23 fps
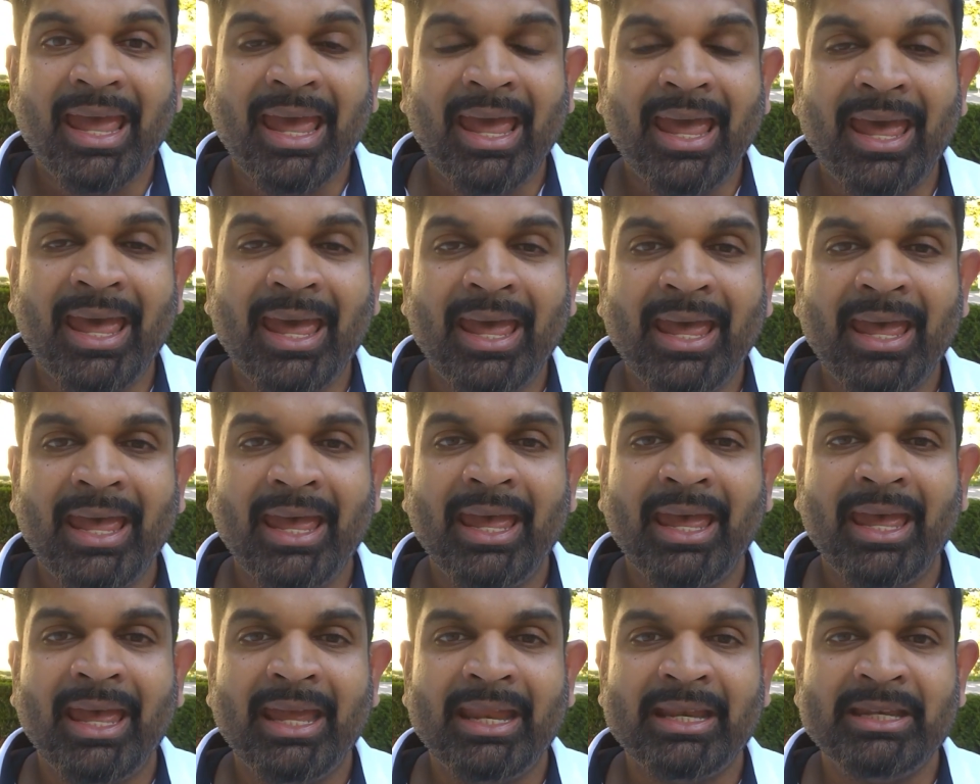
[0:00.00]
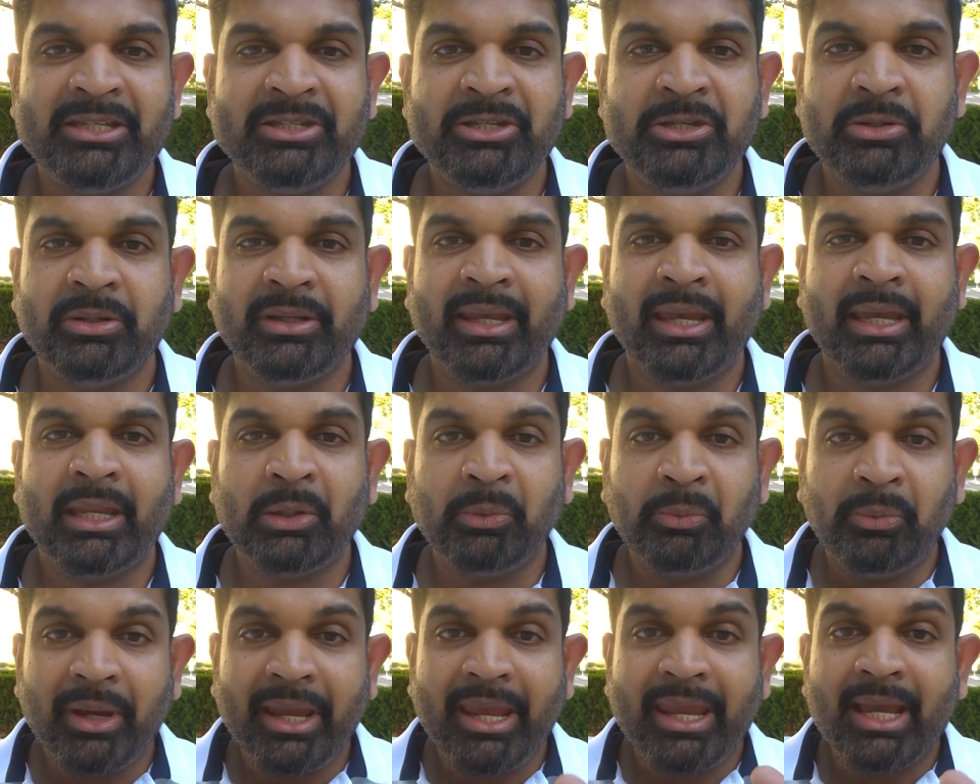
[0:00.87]
and you
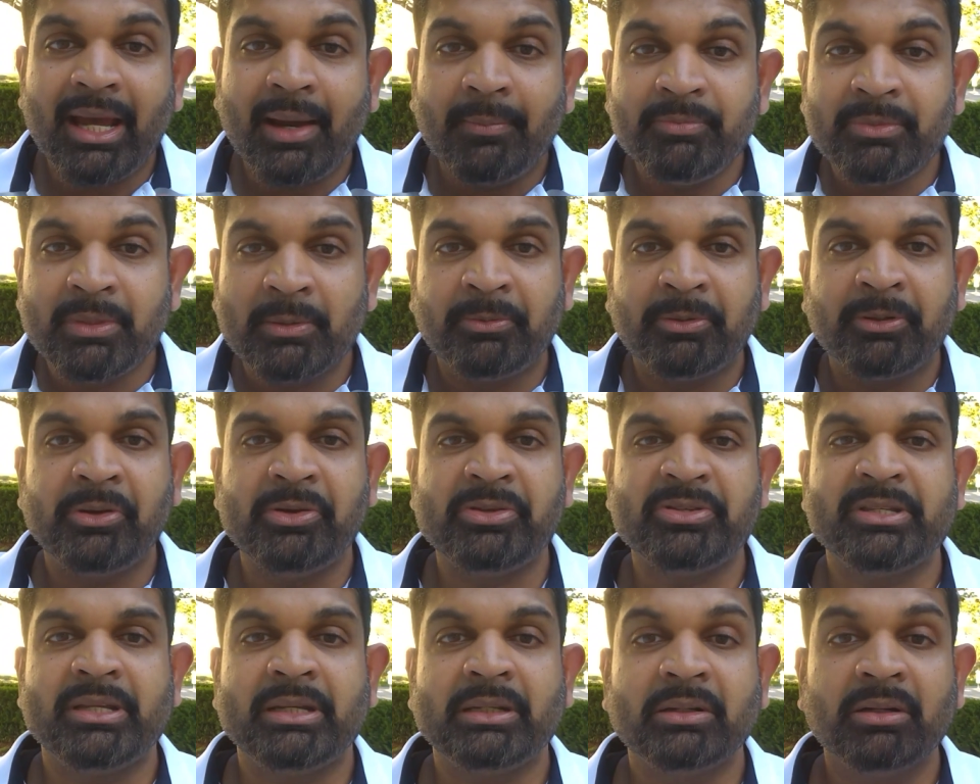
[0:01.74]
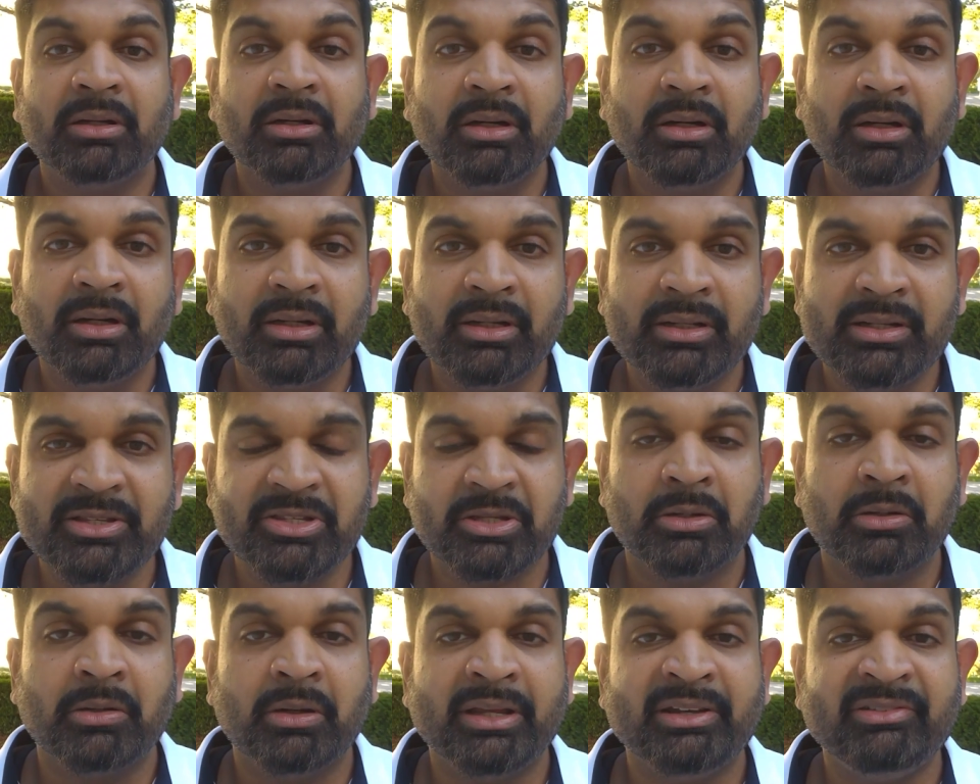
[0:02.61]
can weigh up the pros and cons
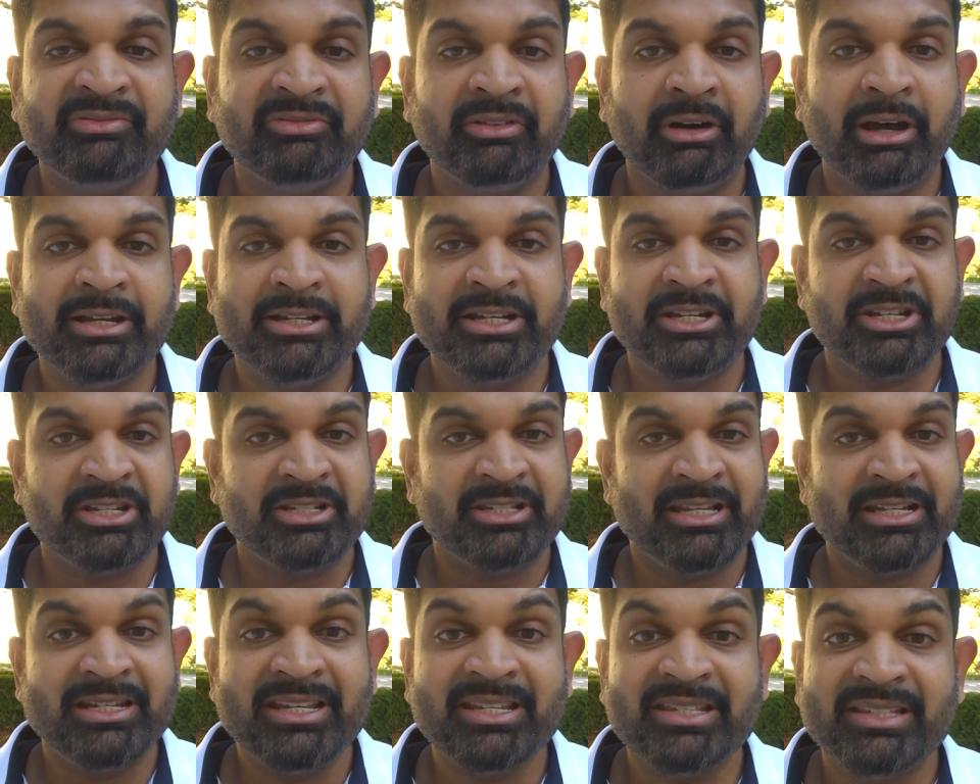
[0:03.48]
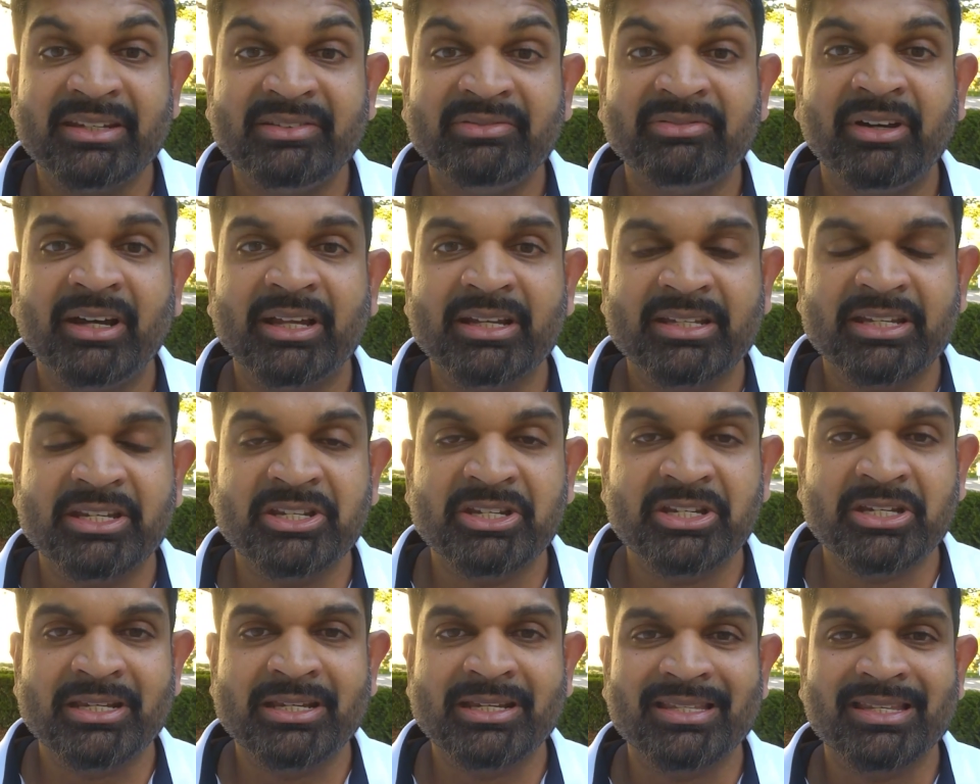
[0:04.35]
or advantages and
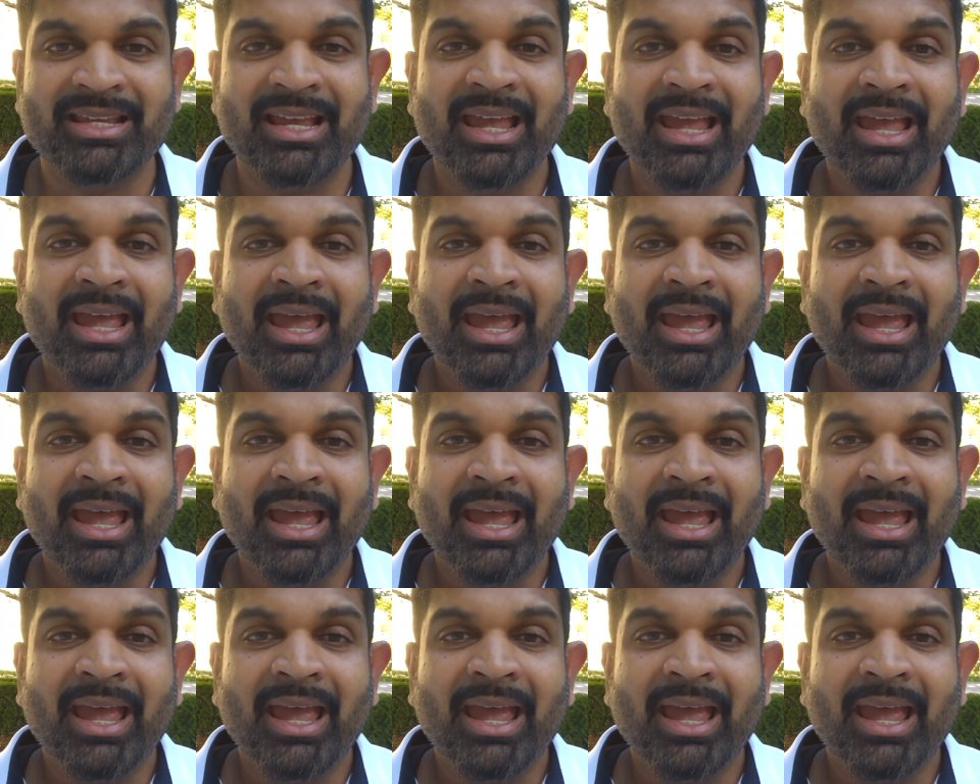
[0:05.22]
disadvantages